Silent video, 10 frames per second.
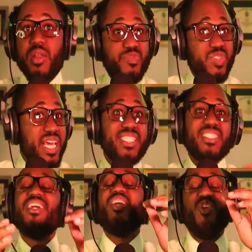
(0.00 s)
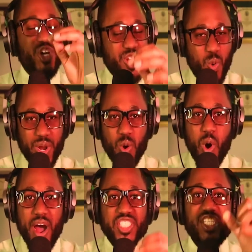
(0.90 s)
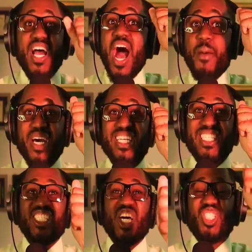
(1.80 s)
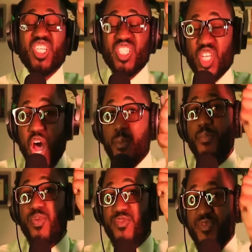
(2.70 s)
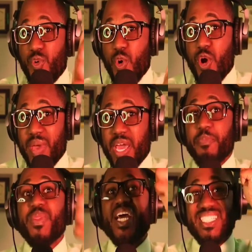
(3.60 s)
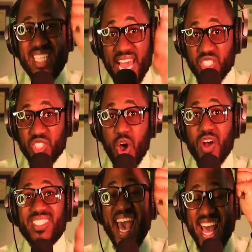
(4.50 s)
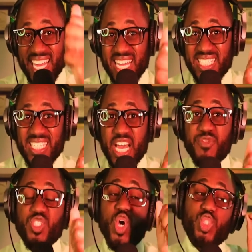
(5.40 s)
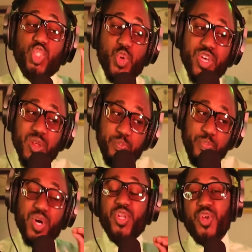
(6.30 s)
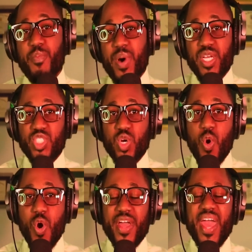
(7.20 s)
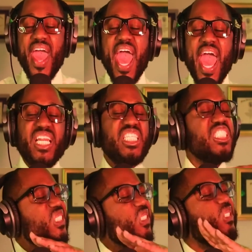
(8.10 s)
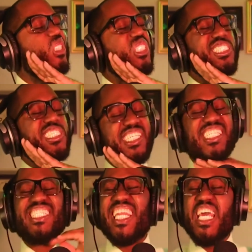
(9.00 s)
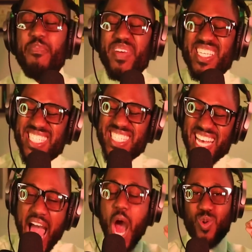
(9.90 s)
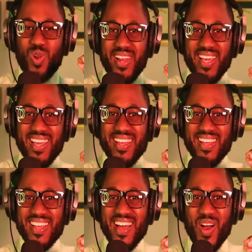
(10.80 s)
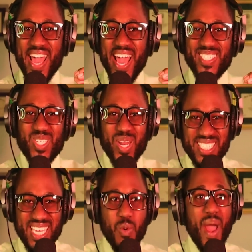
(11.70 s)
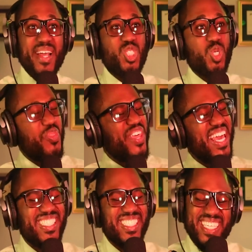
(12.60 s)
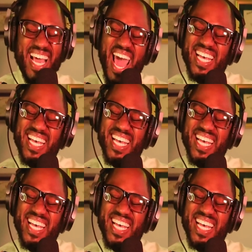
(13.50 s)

of this, you're going to want to watch. I'm going to discuss the top performing tech stocks and E T Fs so you can put your money to work and sleep soundly. Okay, so let's get right into these tech